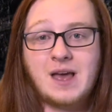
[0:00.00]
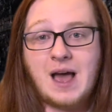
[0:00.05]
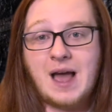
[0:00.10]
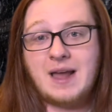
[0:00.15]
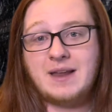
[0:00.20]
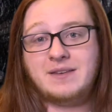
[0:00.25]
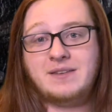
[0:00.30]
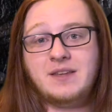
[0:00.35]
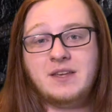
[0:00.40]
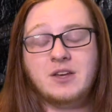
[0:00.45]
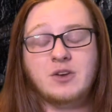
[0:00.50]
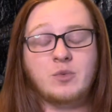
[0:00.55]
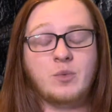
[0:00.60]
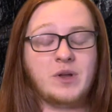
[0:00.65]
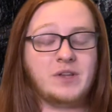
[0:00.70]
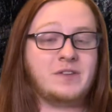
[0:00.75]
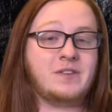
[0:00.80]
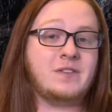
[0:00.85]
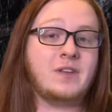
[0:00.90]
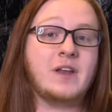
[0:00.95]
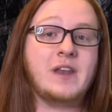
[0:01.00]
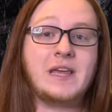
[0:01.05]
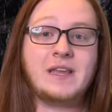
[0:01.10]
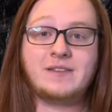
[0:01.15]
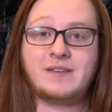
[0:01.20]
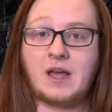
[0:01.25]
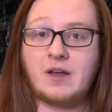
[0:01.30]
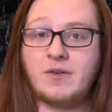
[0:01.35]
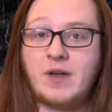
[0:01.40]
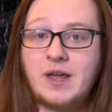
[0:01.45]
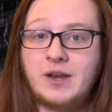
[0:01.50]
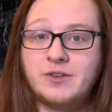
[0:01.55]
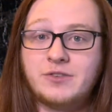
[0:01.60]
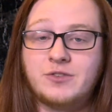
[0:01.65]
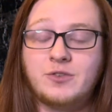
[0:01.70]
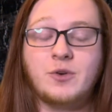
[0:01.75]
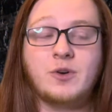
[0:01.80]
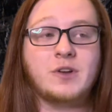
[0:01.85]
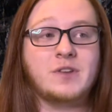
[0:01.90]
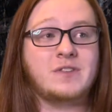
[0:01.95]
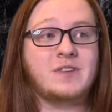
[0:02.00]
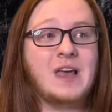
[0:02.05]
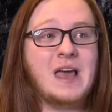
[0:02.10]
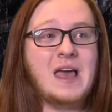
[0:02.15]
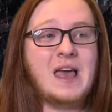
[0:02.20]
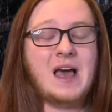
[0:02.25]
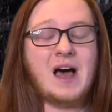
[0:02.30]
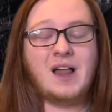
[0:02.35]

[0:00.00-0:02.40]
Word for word: idea when studying tyrannosaurs,